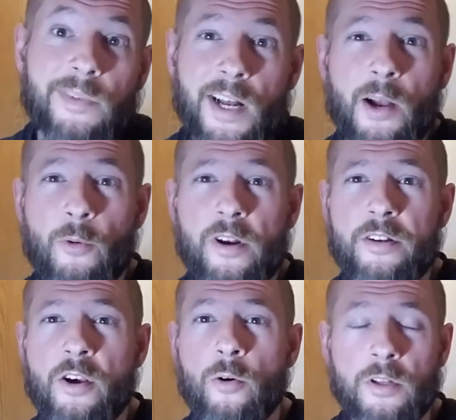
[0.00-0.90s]
I wanted to
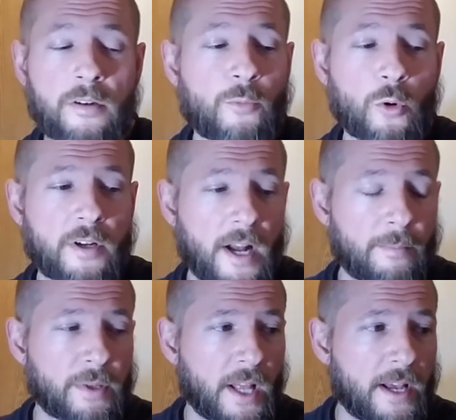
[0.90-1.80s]
go a little more
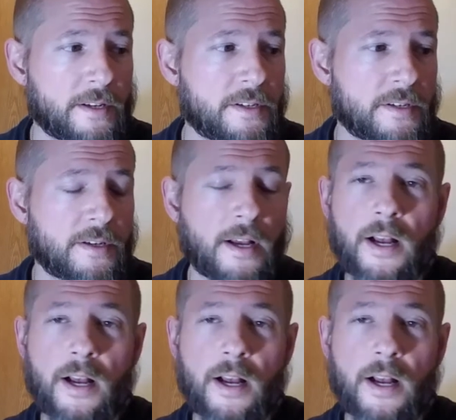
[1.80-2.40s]
complex.